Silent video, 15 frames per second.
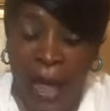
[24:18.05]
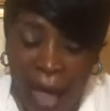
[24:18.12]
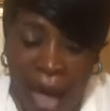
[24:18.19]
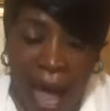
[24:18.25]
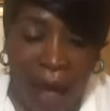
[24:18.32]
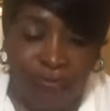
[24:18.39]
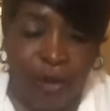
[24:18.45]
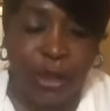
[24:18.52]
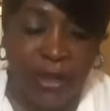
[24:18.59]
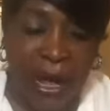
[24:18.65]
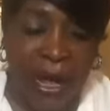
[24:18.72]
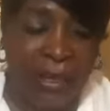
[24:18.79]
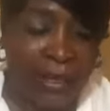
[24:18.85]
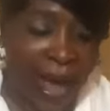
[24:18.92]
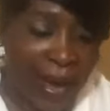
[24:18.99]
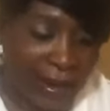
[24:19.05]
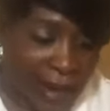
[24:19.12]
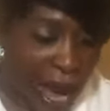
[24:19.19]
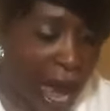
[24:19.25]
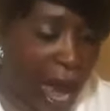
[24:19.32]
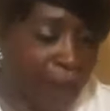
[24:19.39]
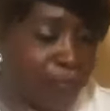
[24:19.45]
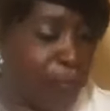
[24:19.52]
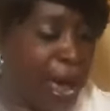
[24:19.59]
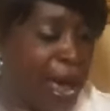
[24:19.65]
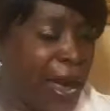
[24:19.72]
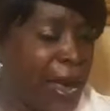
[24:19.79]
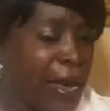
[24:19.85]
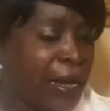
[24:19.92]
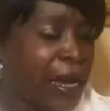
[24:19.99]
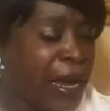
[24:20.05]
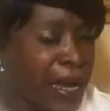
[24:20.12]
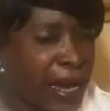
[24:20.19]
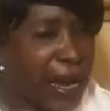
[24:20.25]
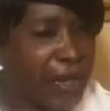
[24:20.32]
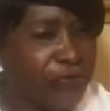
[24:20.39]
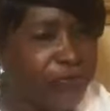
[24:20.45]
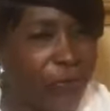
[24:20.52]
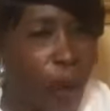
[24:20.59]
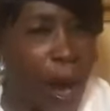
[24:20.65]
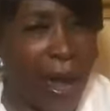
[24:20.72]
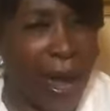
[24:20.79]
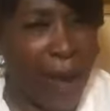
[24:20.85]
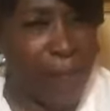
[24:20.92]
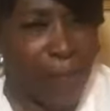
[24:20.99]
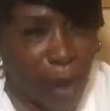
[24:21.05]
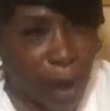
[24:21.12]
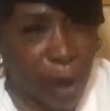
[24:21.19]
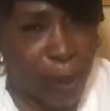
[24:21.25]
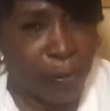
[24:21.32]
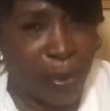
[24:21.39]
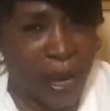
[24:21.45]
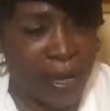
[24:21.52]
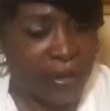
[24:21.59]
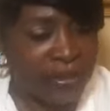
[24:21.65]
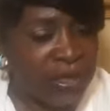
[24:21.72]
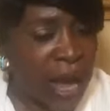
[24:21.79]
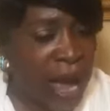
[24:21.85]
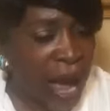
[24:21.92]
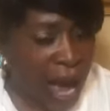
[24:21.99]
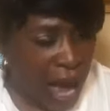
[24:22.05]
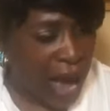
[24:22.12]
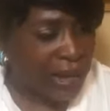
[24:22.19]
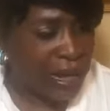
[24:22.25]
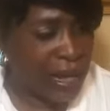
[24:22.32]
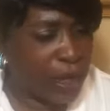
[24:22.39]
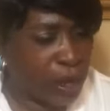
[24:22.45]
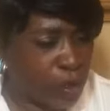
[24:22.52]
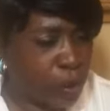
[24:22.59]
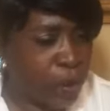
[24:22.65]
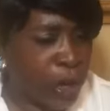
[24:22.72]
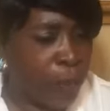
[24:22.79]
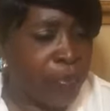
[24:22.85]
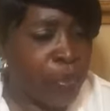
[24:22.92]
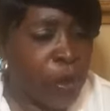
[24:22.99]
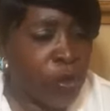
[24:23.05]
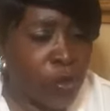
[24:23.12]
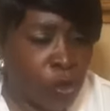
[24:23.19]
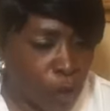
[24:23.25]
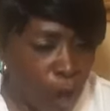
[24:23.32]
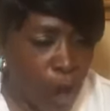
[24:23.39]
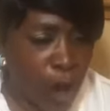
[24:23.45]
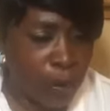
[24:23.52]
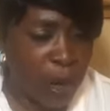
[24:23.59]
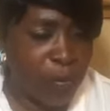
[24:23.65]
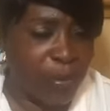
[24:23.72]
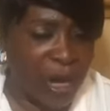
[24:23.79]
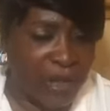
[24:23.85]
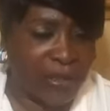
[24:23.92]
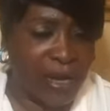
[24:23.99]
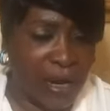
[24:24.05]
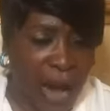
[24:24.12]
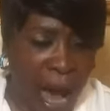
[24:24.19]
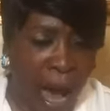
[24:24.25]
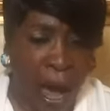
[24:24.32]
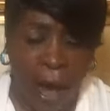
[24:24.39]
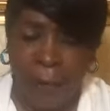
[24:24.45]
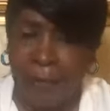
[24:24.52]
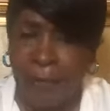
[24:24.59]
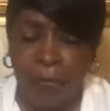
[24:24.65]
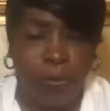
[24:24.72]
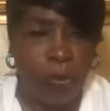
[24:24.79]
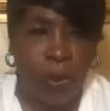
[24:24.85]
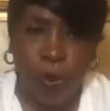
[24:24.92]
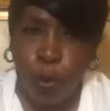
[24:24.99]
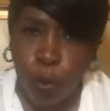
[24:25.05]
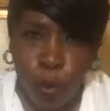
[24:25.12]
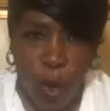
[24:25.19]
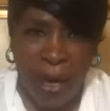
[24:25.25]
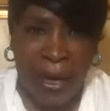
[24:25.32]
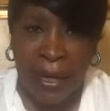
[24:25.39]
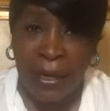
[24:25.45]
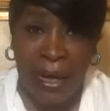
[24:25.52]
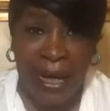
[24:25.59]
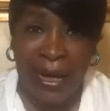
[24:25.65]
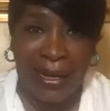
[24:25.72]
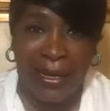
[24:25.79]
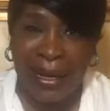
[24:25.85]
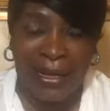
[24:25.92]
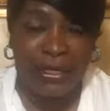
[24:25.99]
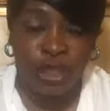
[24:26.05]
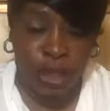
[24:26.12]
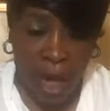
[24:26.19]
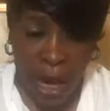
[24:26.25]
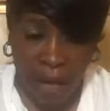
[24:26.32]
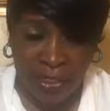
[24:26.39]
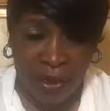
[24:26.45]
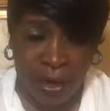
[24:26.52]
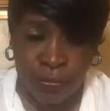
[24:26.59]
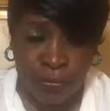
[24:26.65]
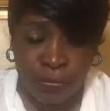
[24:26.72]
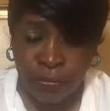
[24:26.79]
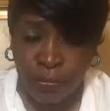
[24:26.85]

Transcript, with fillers: Everything that God made is for a purpose. Hallelujah. Glory be to God. We need each other.